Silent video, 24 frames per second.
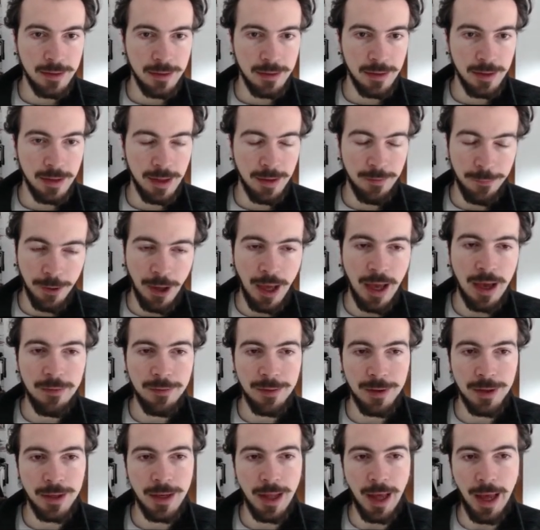If you have
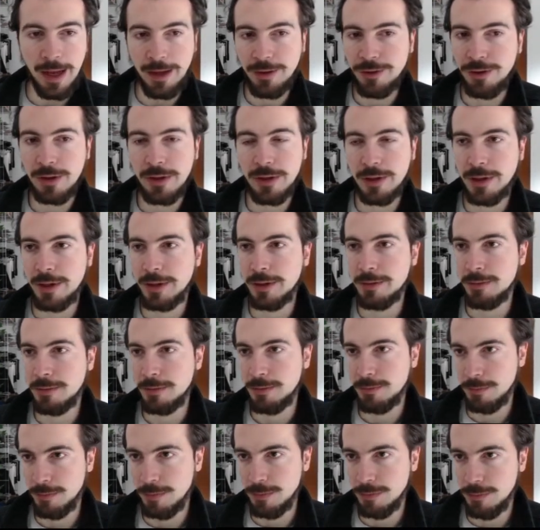an actual
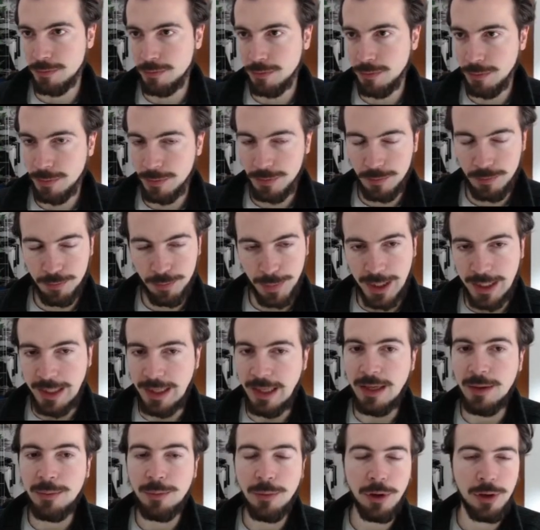
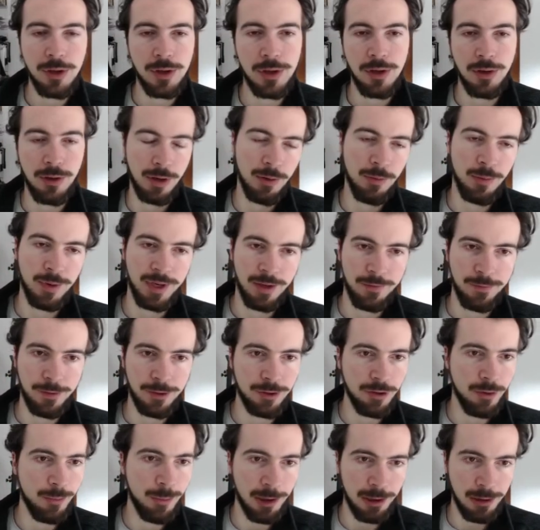PDE model or whatever
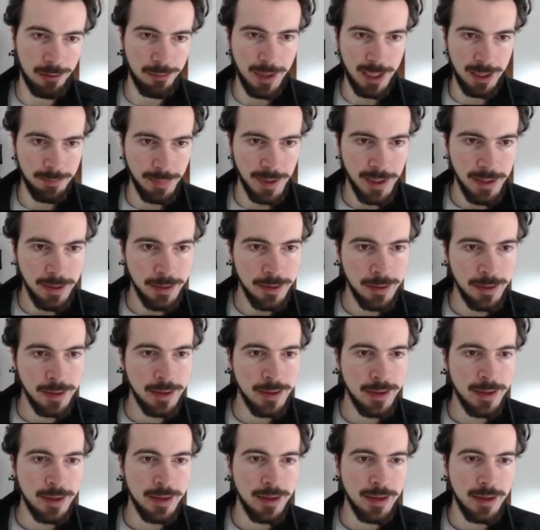your model might be,
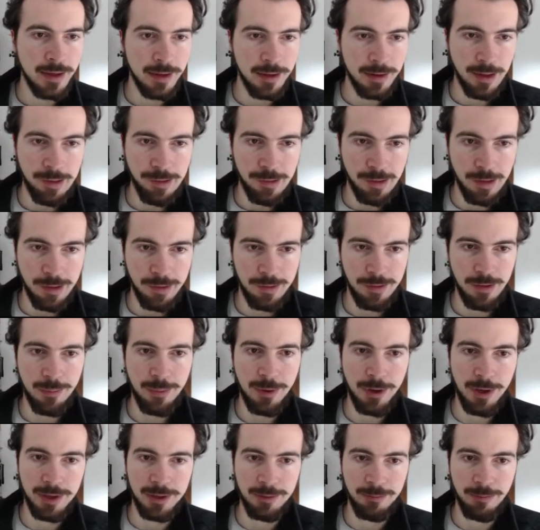this is the
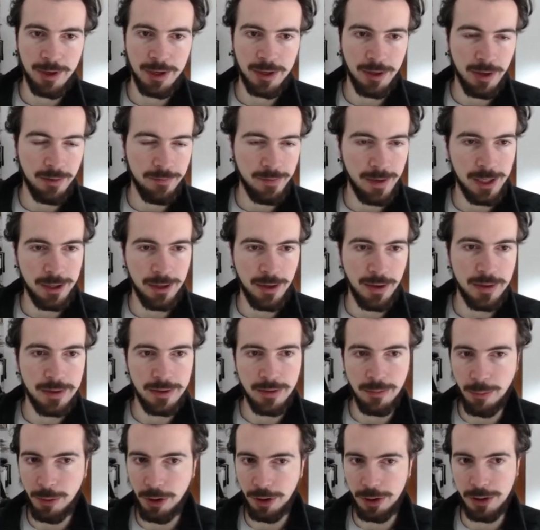point where you evaluate the
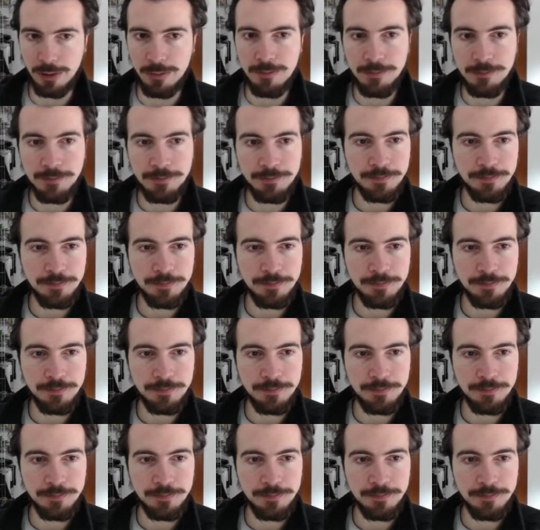model.